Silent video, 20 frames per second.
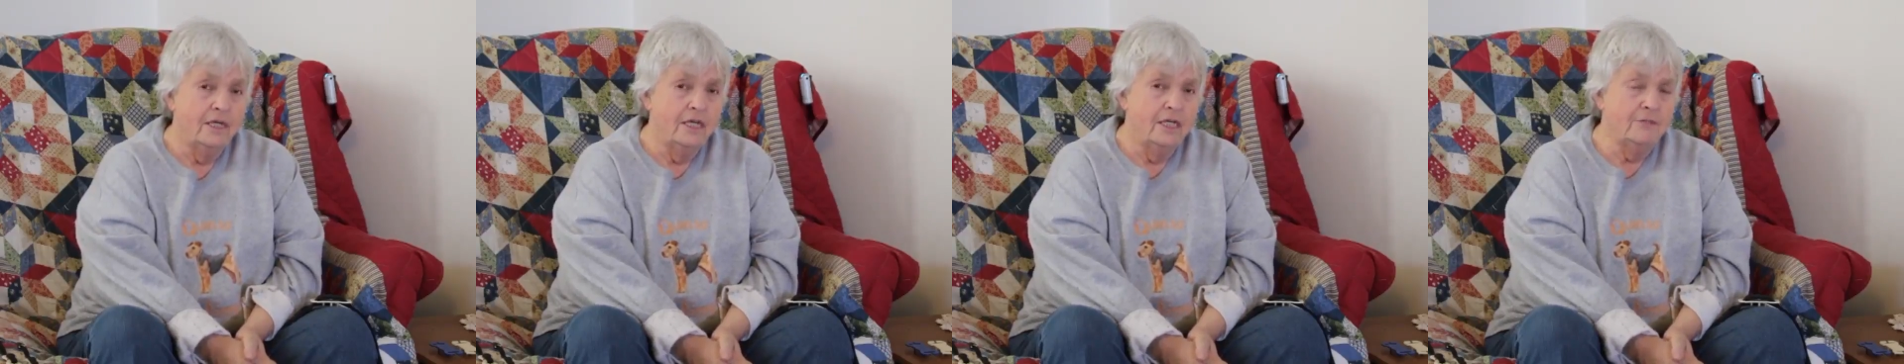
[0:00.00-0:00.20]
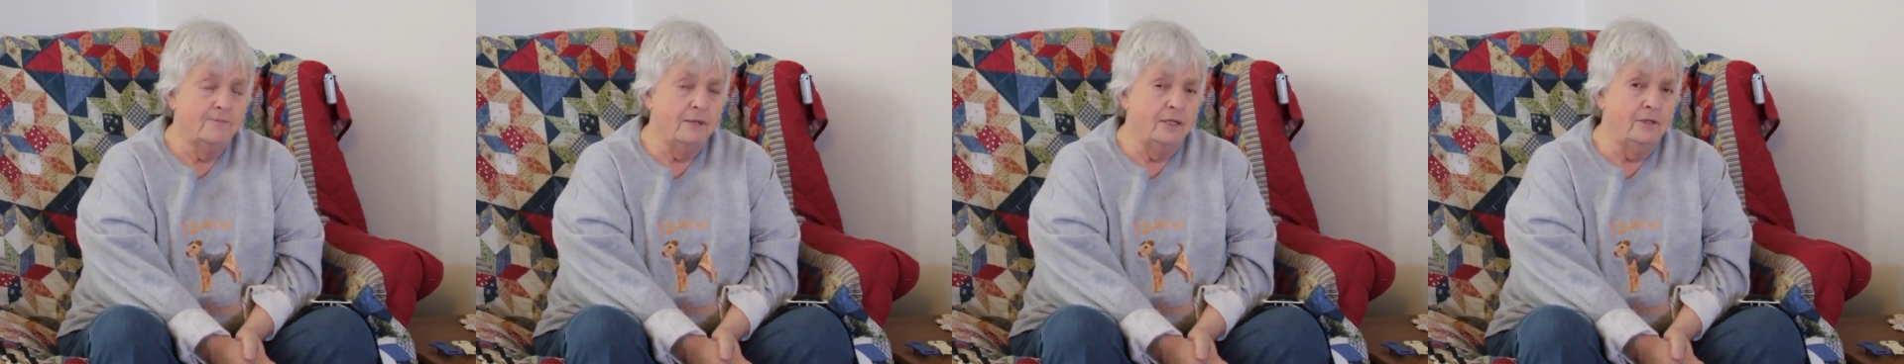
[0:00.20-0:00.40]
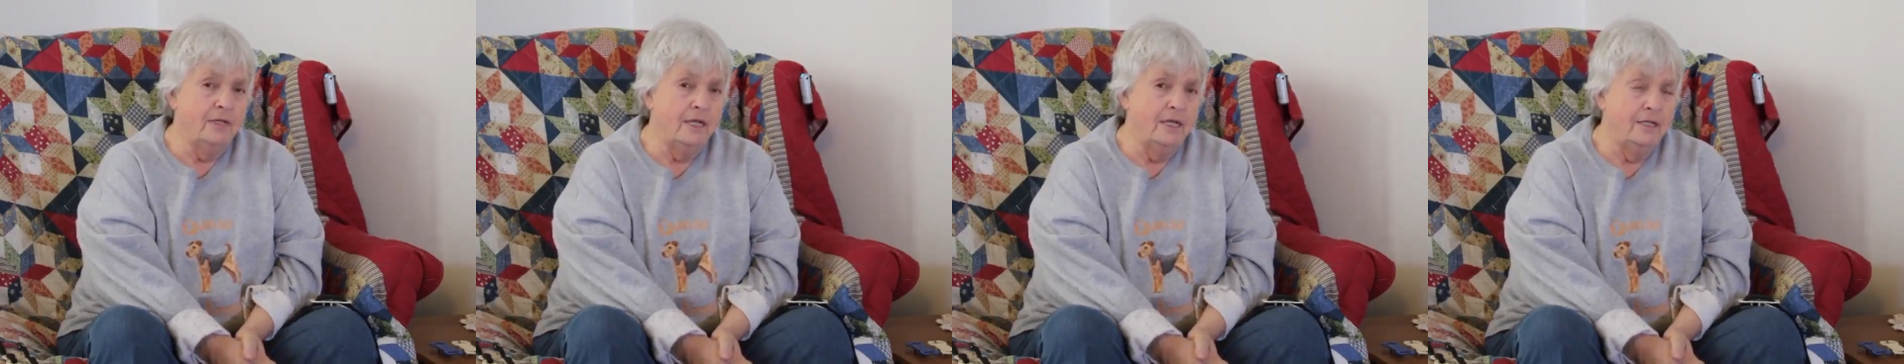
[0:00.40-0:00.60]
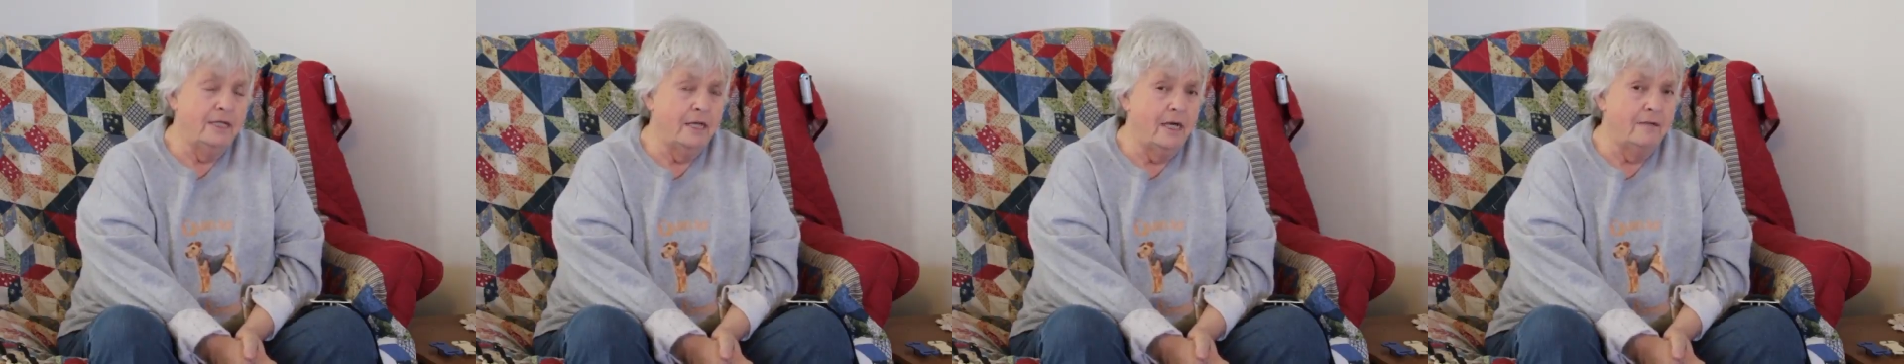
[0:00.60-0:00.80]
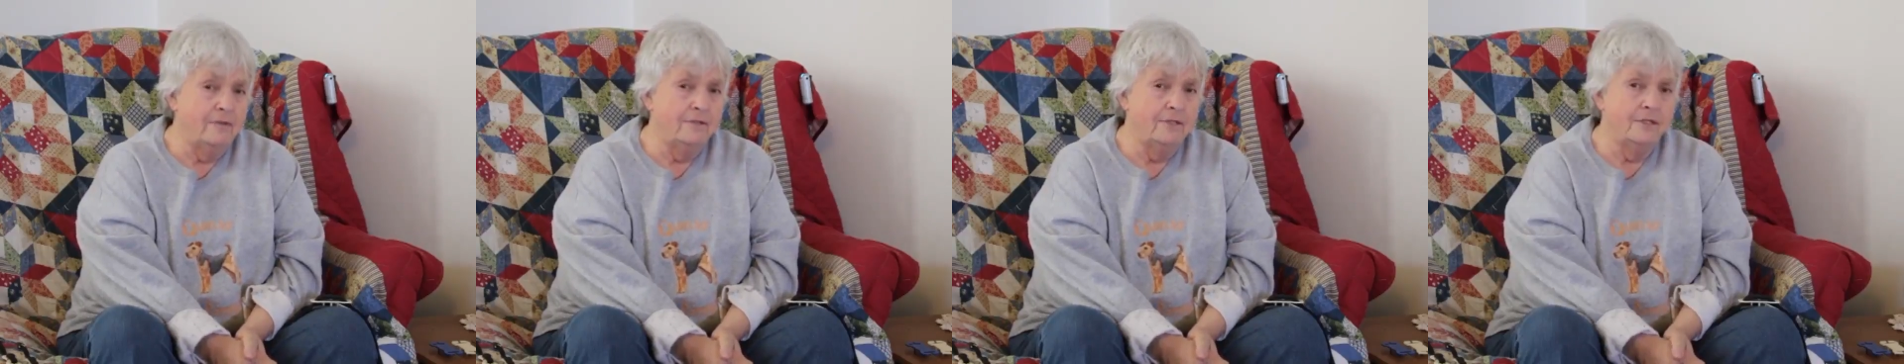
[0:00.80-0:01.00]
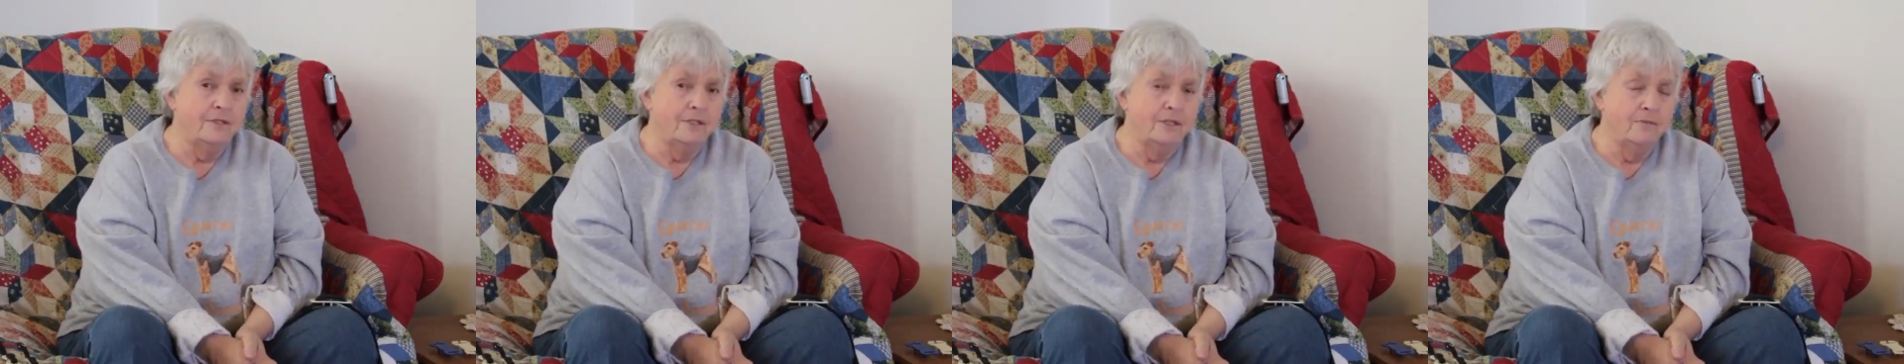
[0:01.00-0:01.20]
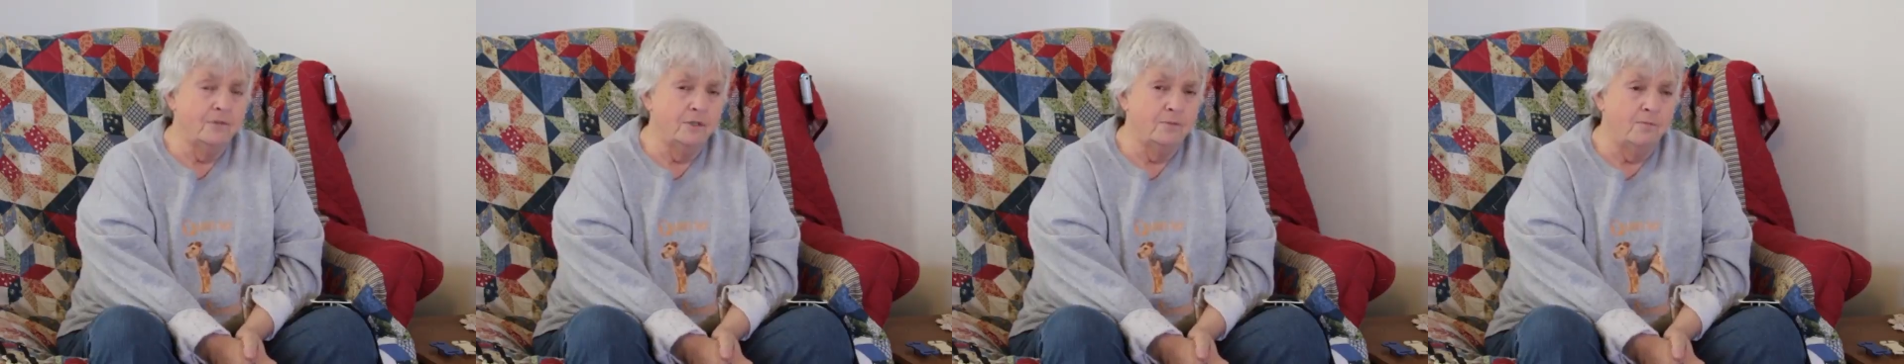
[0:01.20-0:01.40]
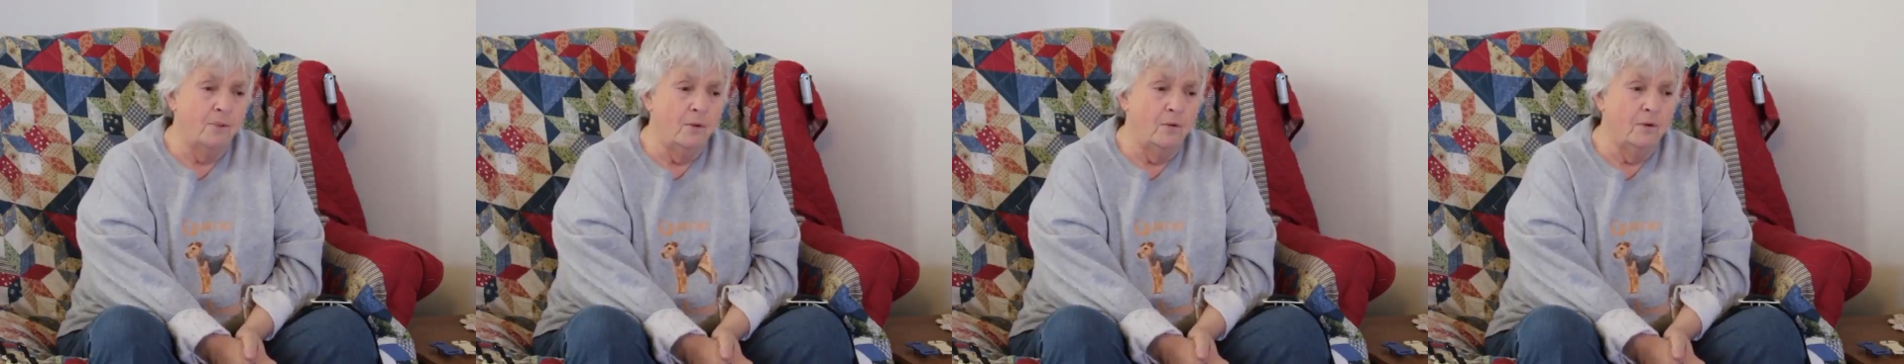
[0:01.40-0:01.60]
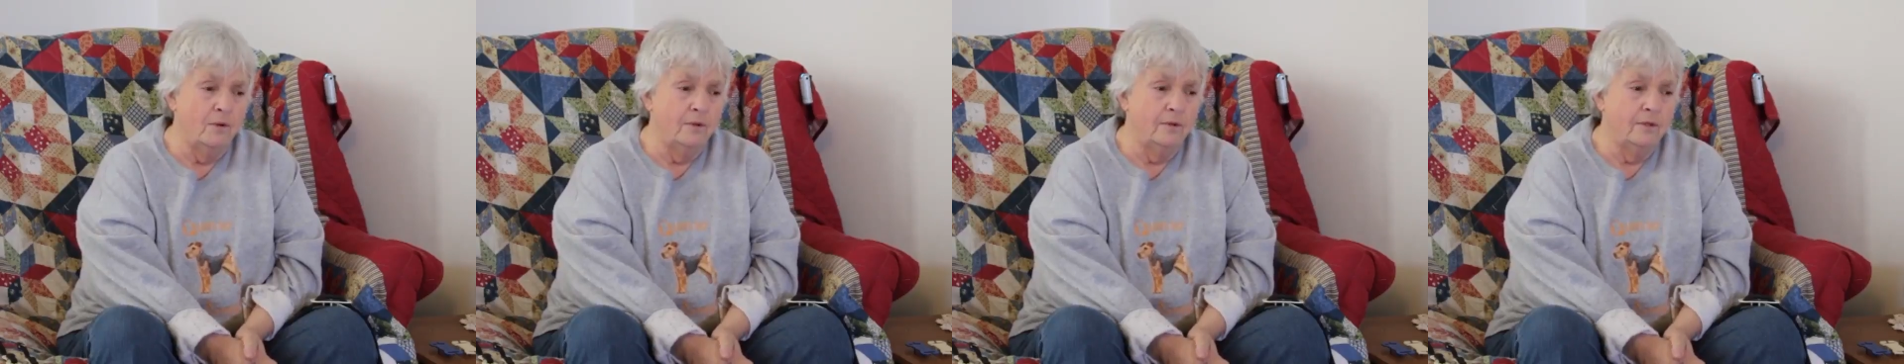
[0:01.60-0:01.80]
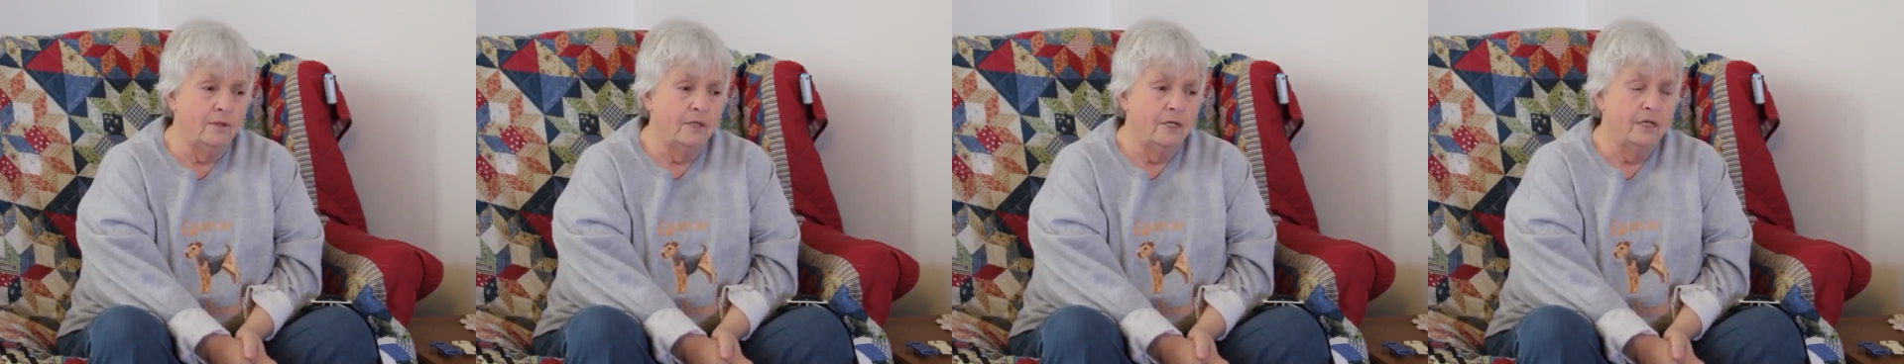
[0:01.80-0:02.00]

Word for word: He's been laying down since he was born.